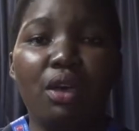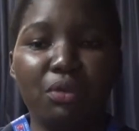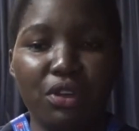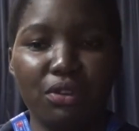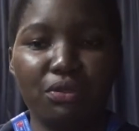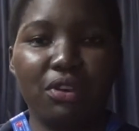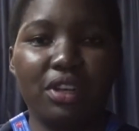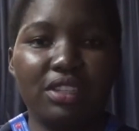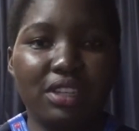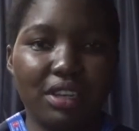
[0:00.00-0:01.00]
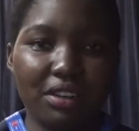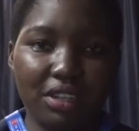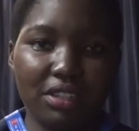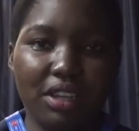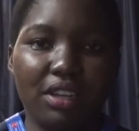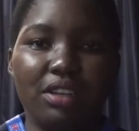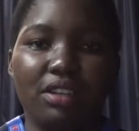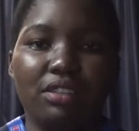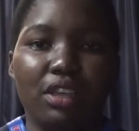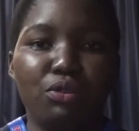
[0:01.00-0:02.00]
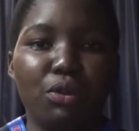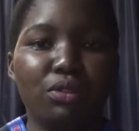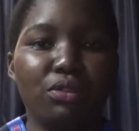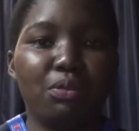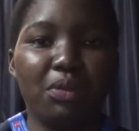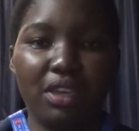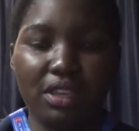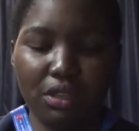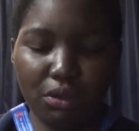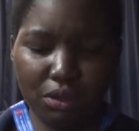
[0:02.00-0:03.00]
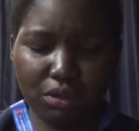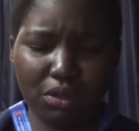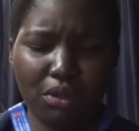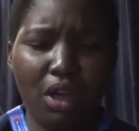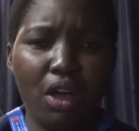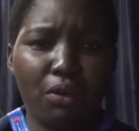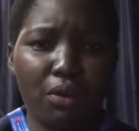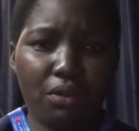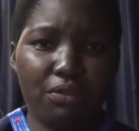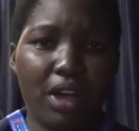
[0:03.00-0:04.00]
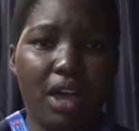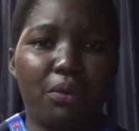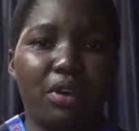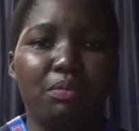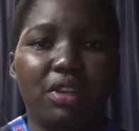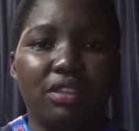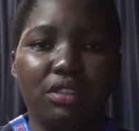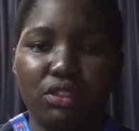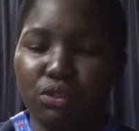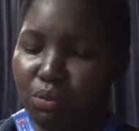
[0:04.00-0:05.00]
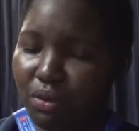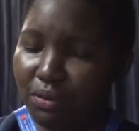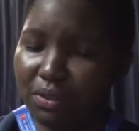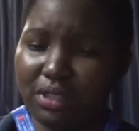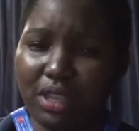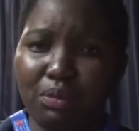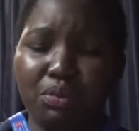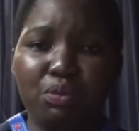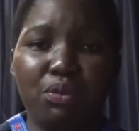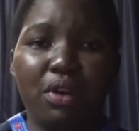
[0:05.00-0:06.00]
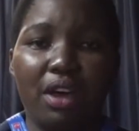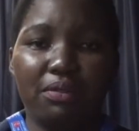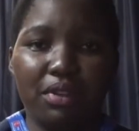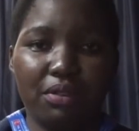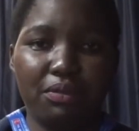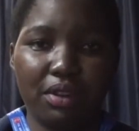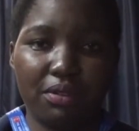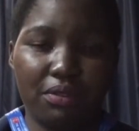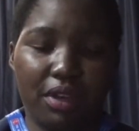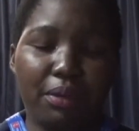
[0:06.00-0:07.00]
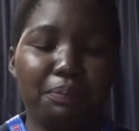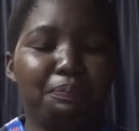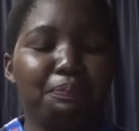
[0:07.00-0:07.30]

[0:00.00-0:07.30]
man of God in great areas, and also may he also go far away places to prophesy people who are very, very far.